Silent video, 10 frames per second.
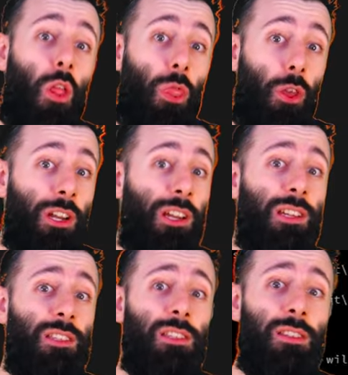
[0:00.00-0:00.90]
done in
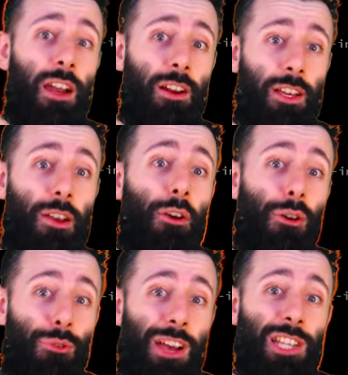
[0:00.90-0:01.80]
its entirety,
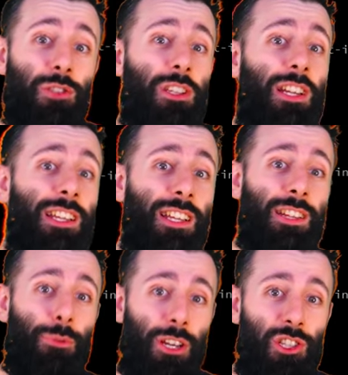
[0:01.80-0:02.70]
faster than I can
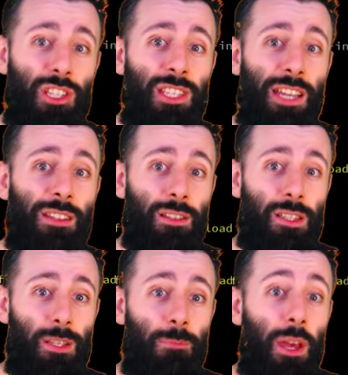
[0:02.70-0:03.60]
finish this sentence.